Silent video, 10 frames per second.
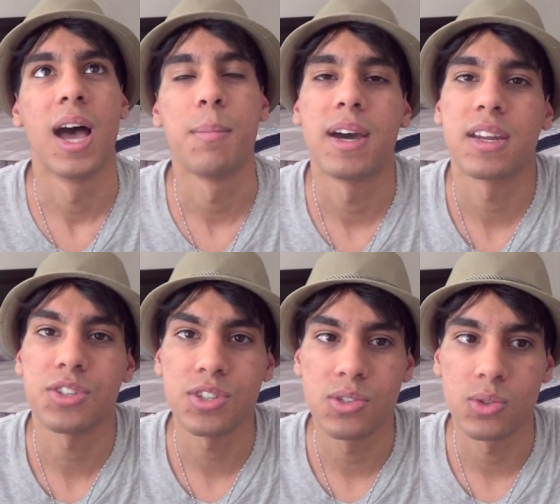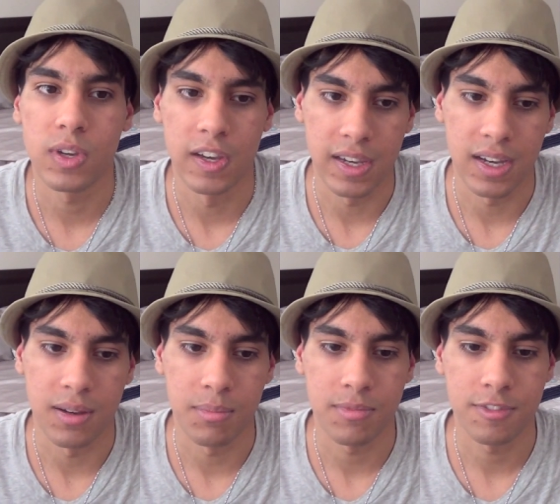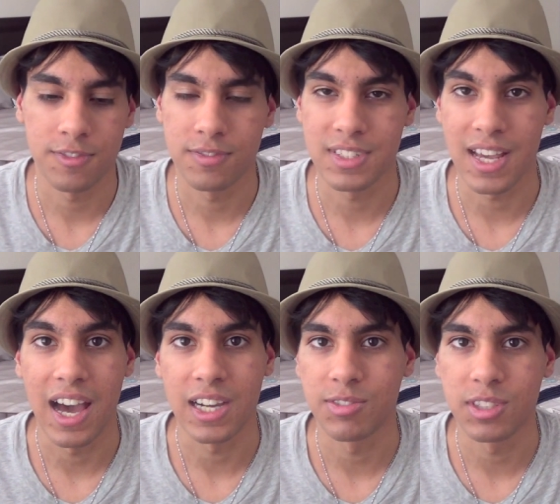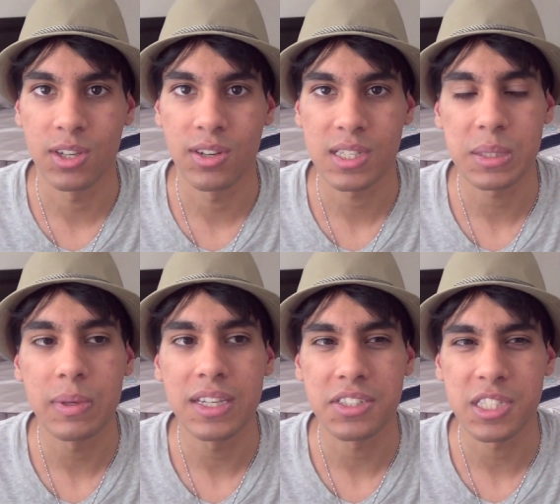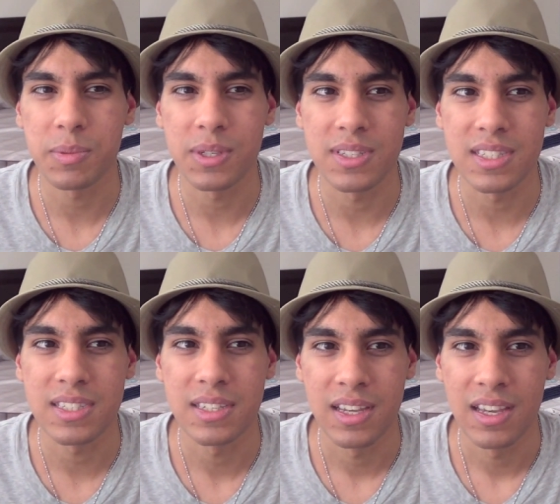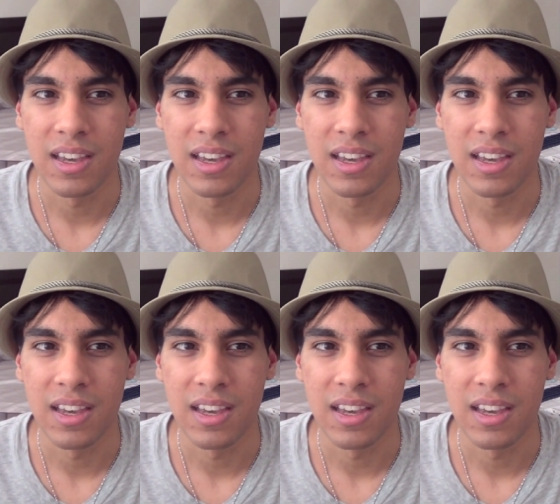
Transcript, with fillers: I might actually do a um, tag video next week just because